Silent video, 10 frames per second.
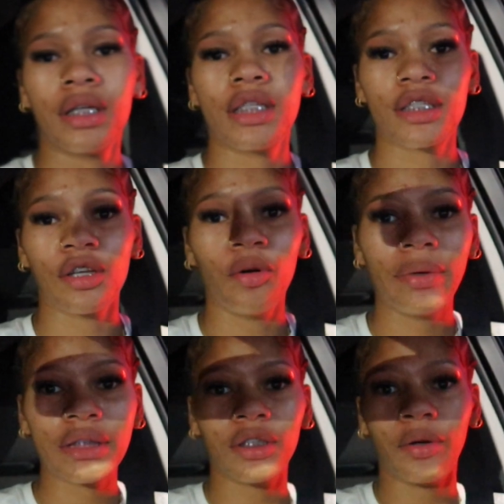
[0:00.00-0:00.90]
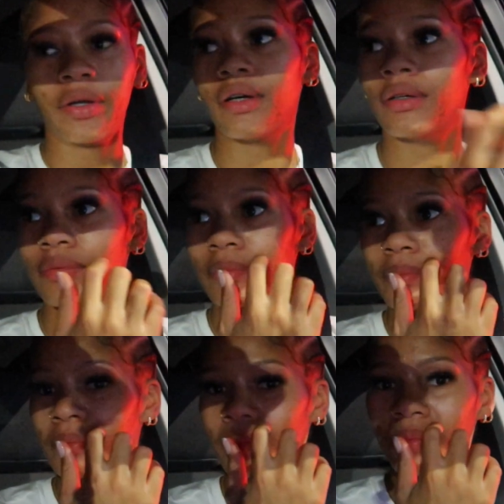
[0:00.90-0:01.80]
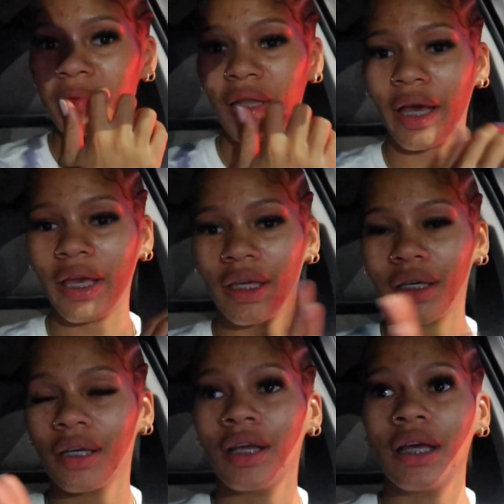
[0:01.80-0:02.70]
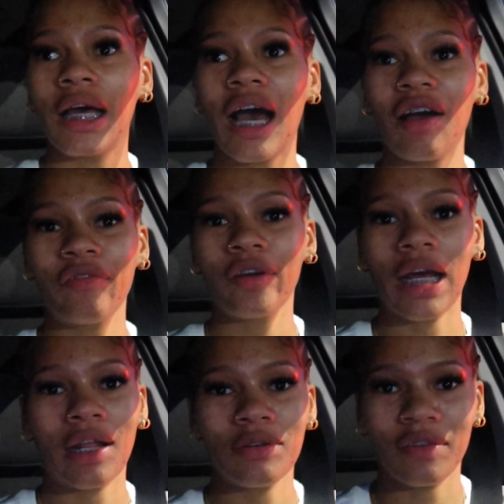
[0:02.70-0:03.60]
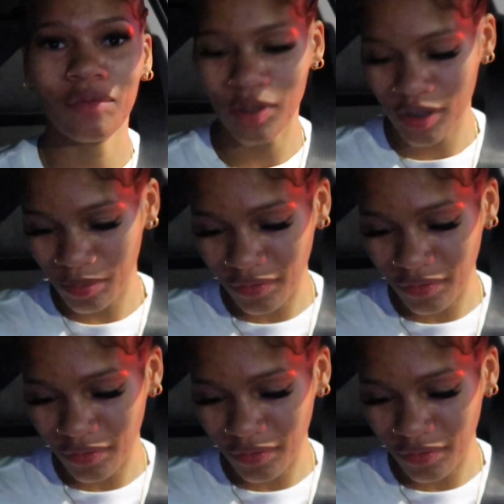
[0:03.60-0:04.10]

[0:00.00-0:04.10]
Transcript: so much going on. Like, I forgot I was even supposed to be